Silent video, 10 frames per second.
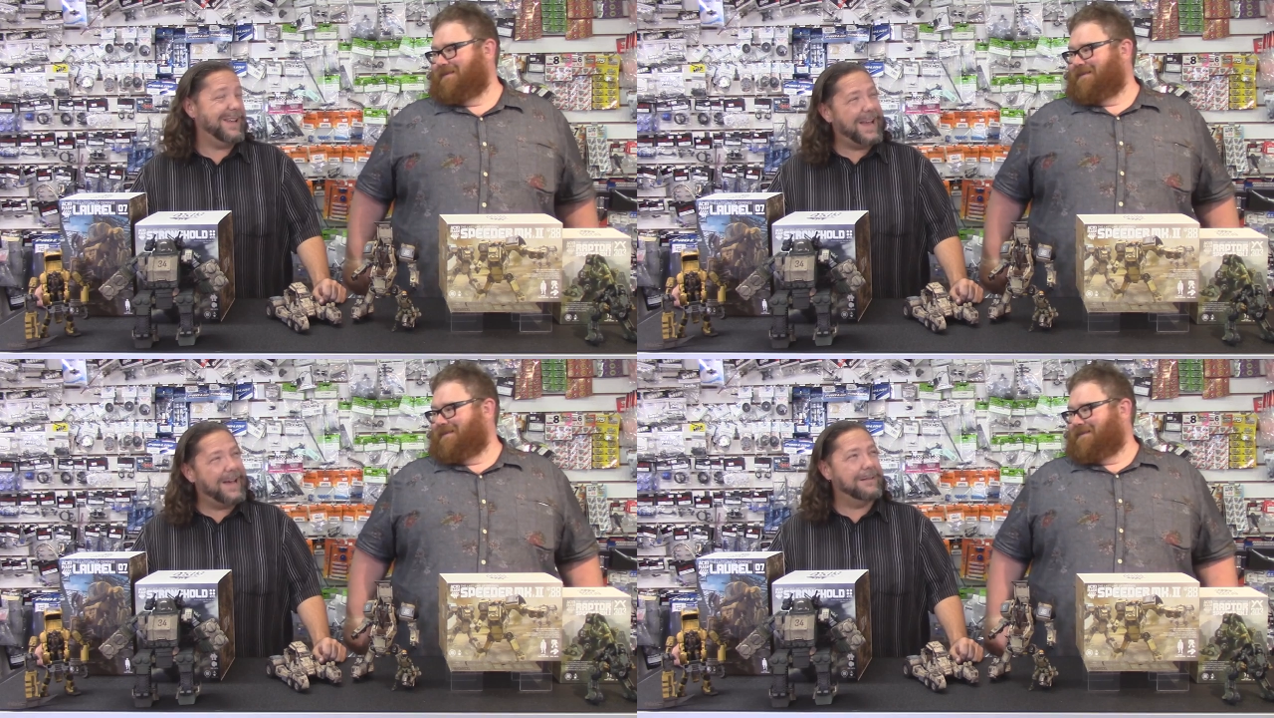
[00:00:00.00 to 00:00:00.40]

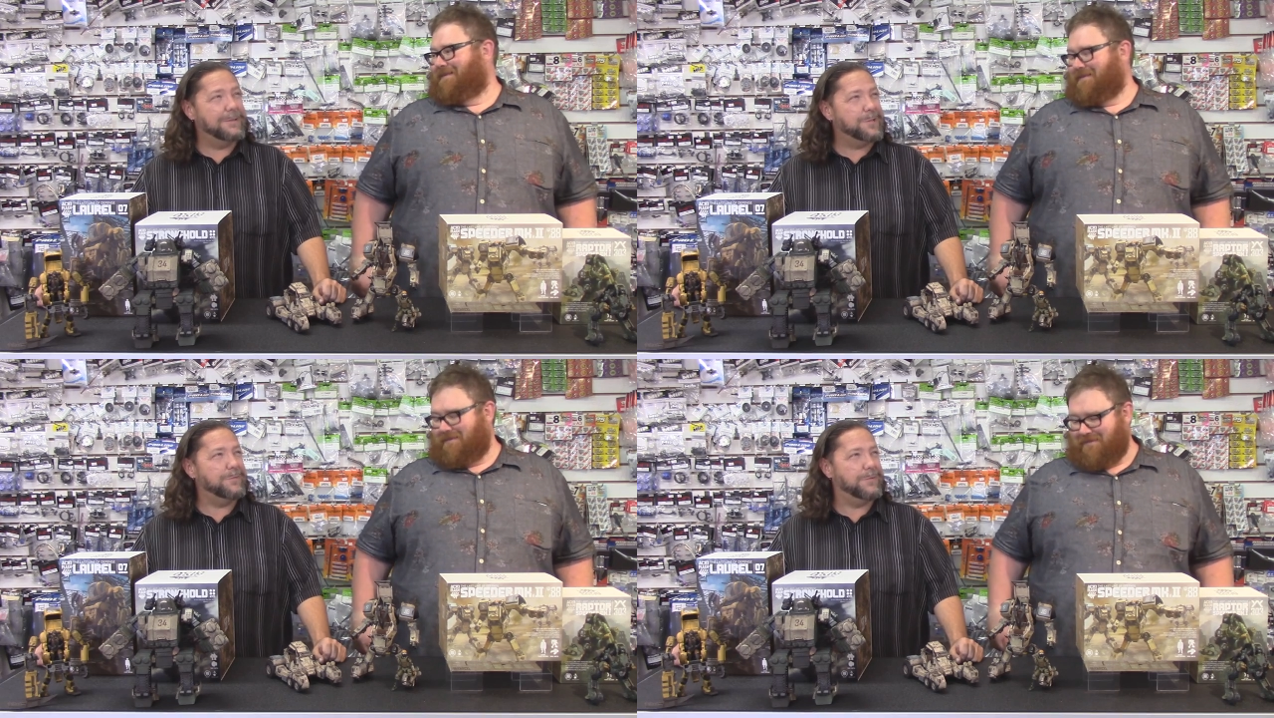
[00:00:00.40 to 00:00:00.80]
Speaker 1: Yeah,
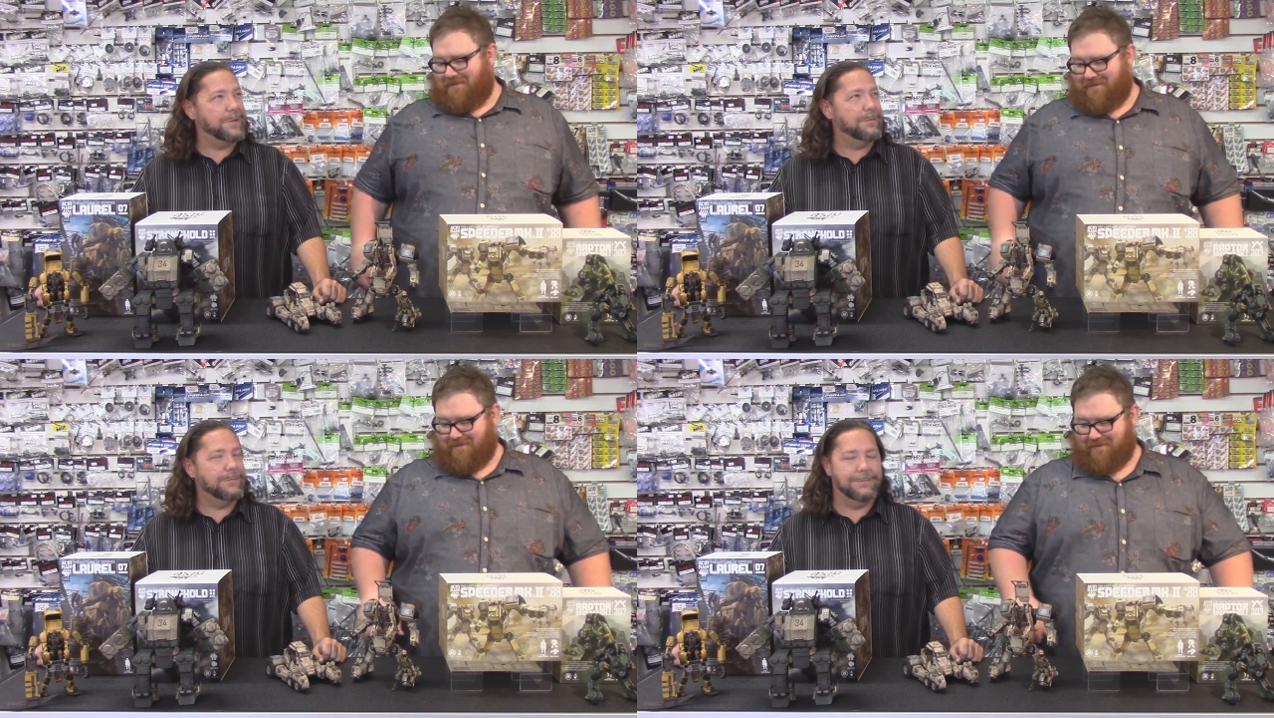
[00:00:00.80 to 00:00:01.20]
there's a
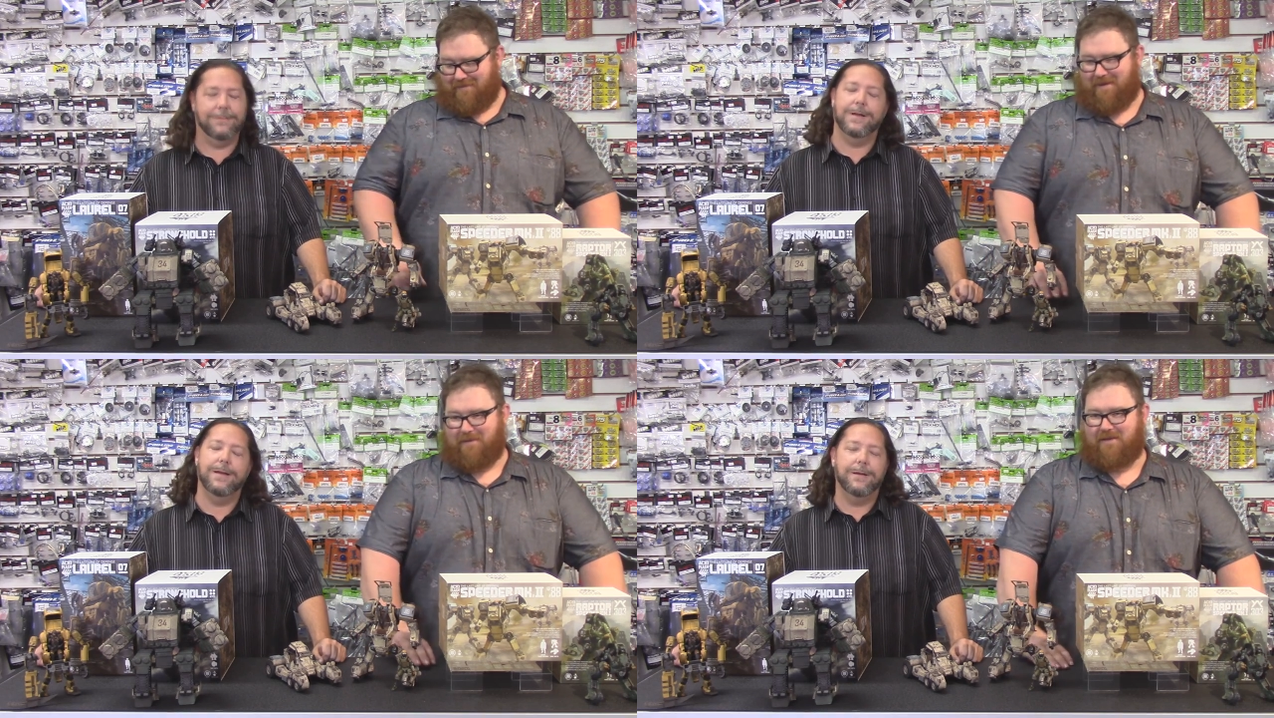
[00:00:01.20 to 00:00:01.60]
few.
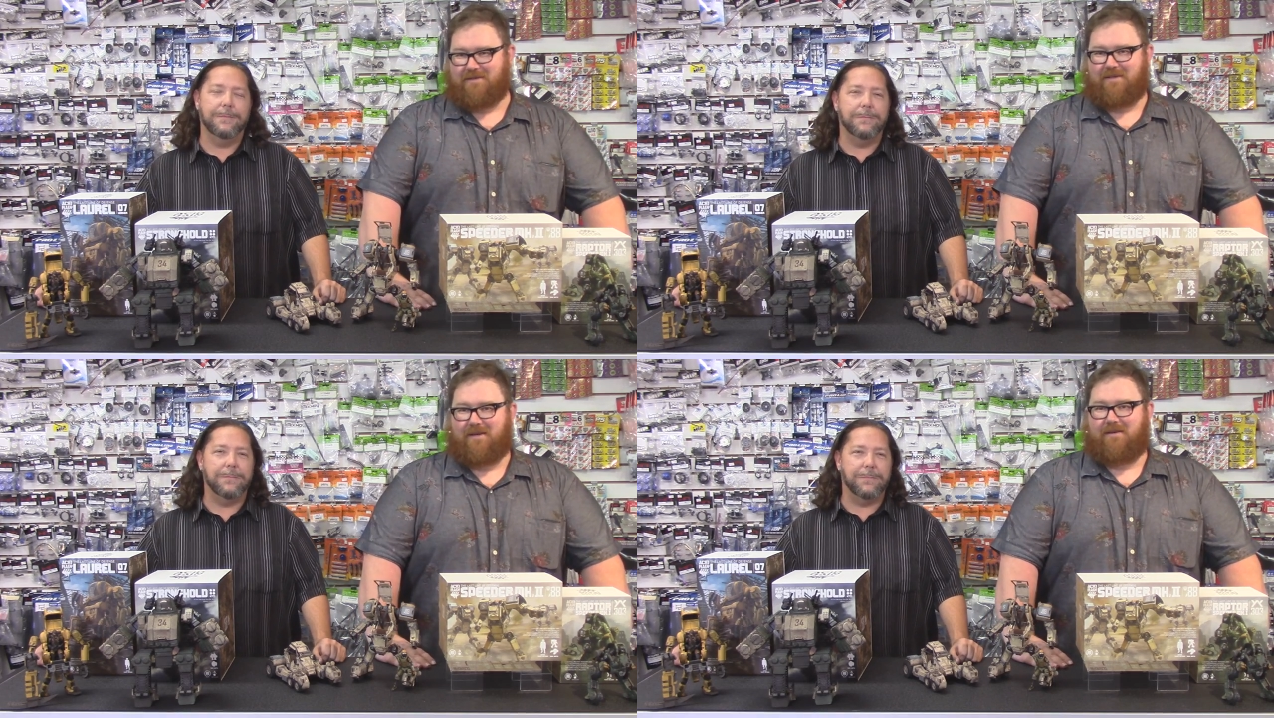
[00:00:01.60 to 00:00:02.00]
Yeah, they
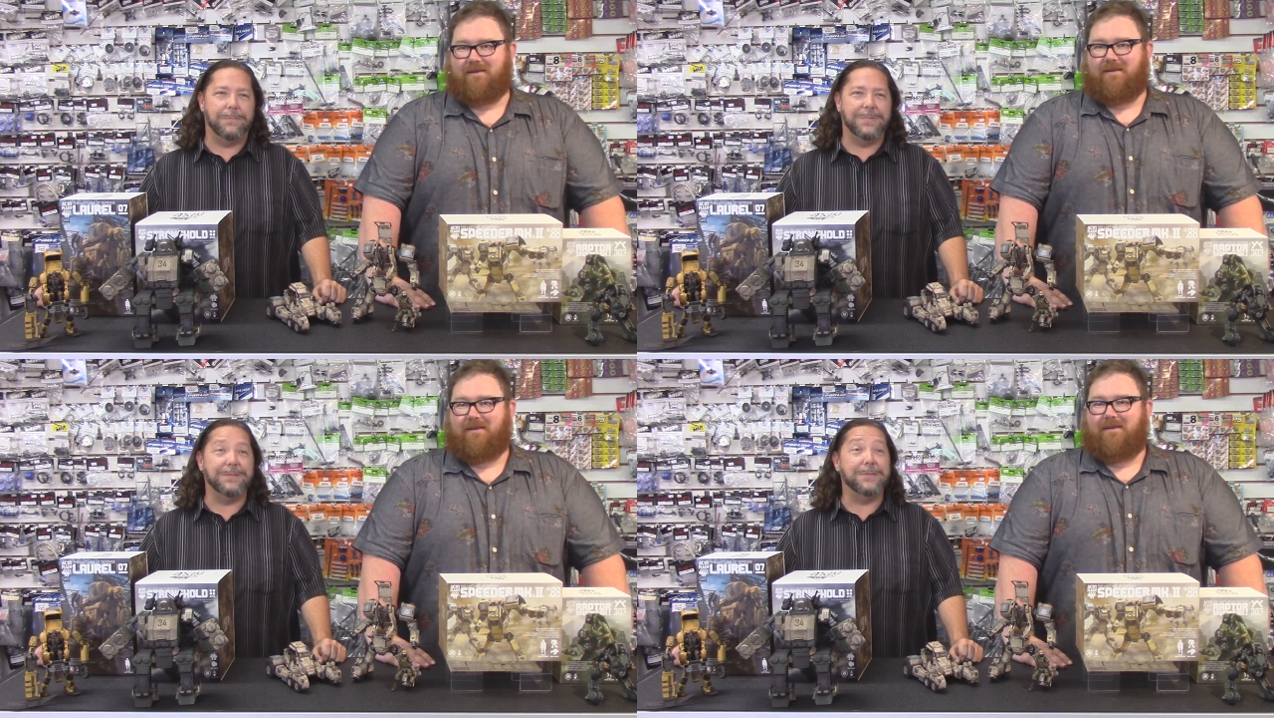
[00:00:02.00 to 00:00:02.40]
suck.
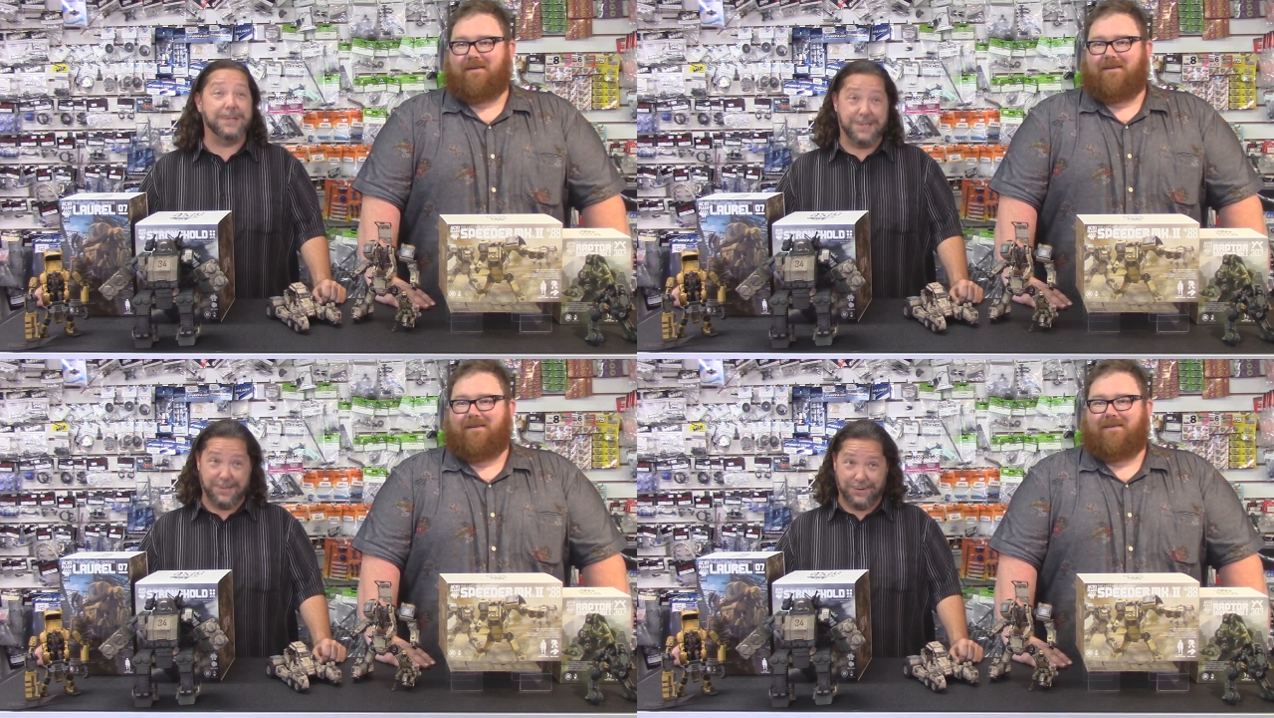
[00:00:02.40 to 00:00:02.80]

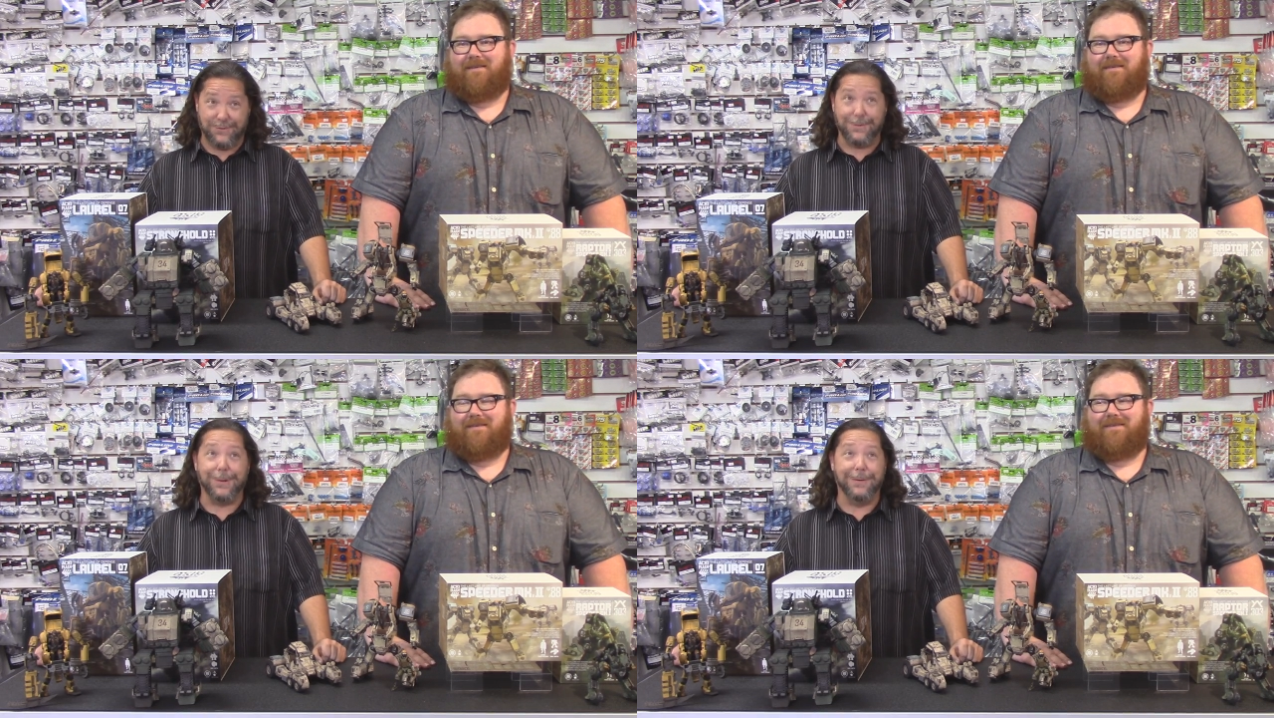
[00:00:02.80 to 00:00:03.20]
This is
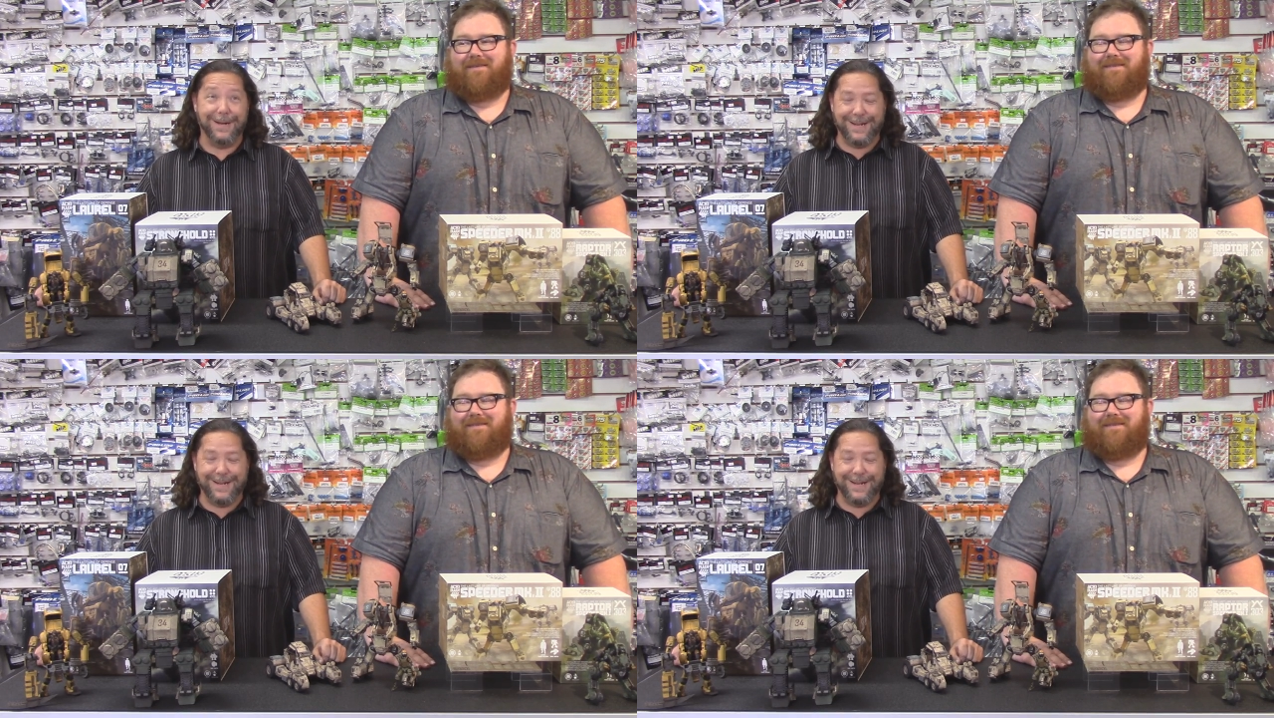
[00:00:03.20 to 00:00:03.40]
true.